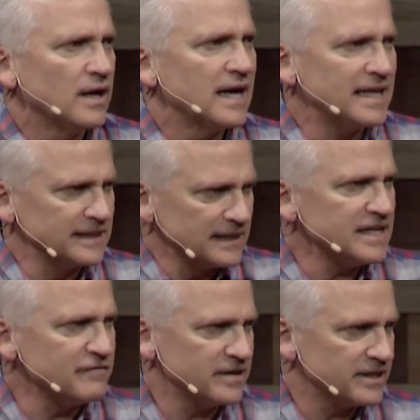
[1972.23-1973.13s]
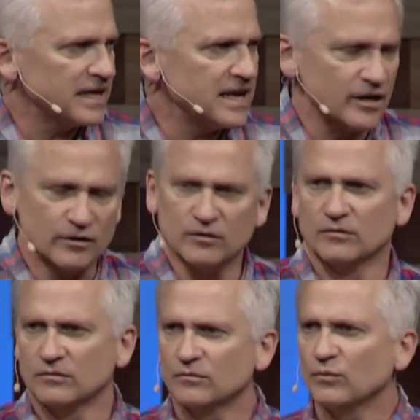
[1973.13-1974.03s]
and leave it here
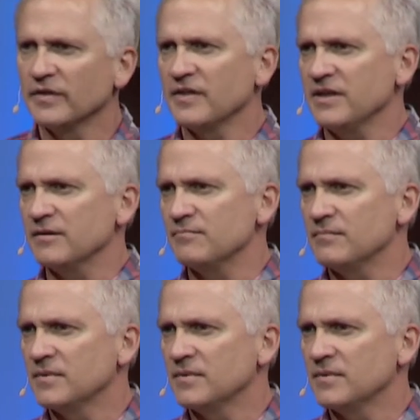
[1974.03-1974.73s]
with Him.